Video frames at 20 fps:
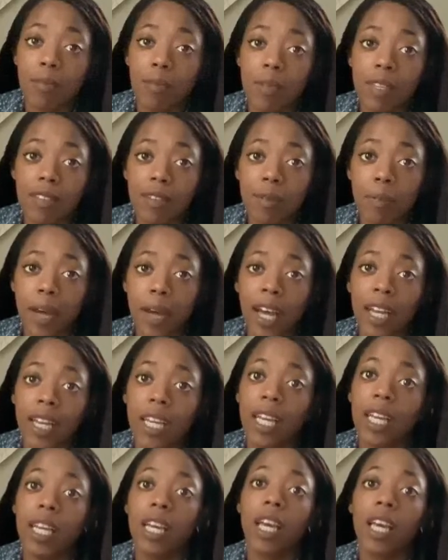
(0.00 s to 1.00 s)
meet
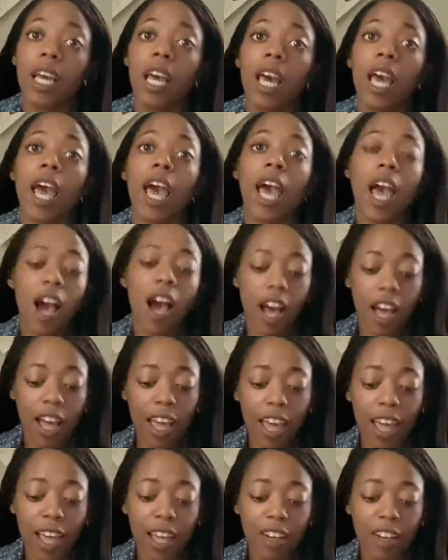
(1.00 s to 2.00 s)
somebody.
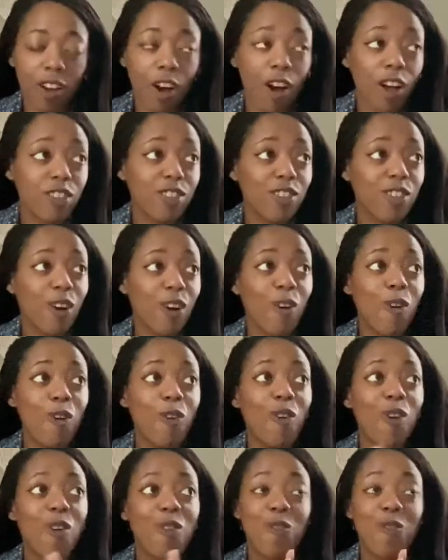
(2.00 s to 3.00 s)
And
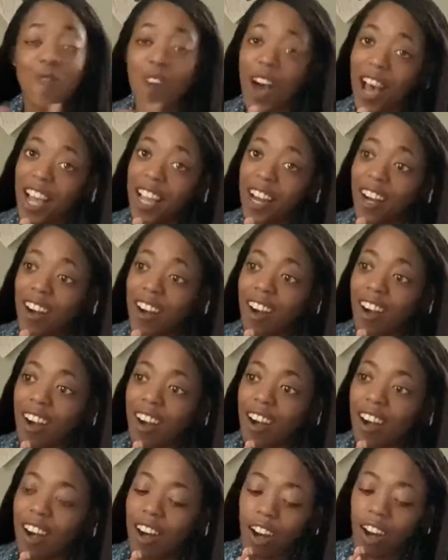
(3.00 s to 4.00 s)
also fire
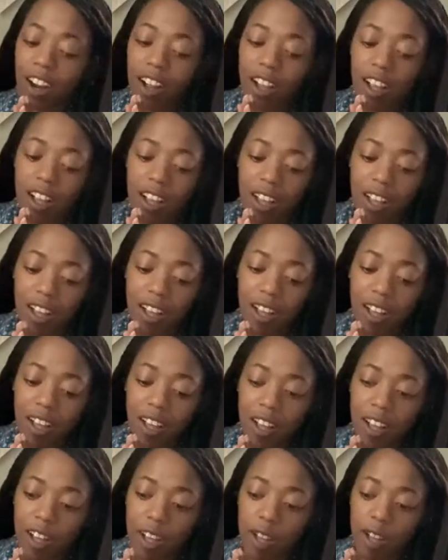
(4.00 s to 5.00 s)

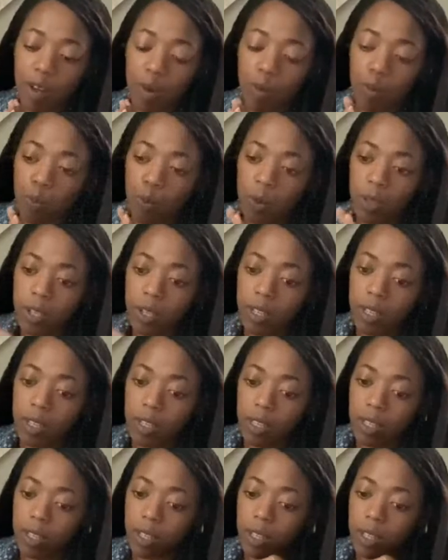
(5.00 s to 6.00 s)
would
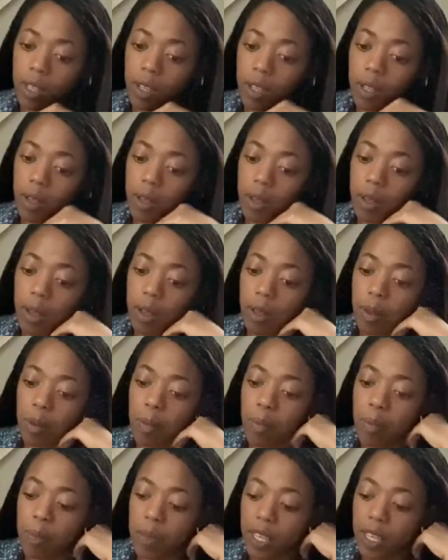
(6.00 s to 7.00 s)

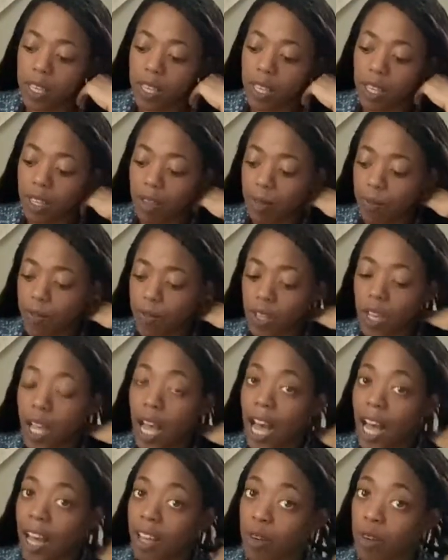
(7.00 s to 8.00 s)
be the
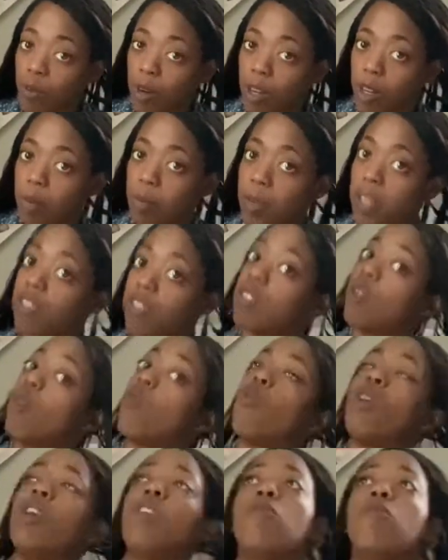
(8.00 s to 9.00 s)
God realm. And so
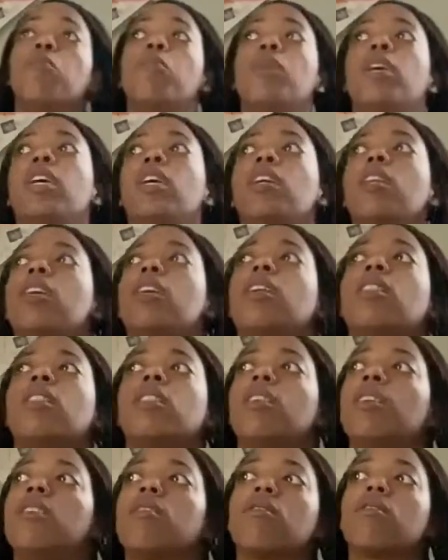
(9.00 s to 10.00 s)
we've been in
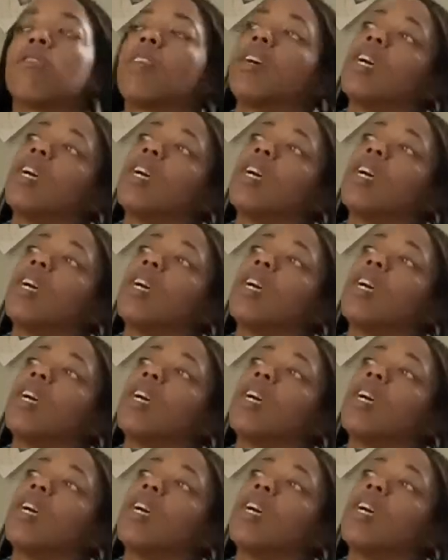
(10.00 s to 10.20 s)
this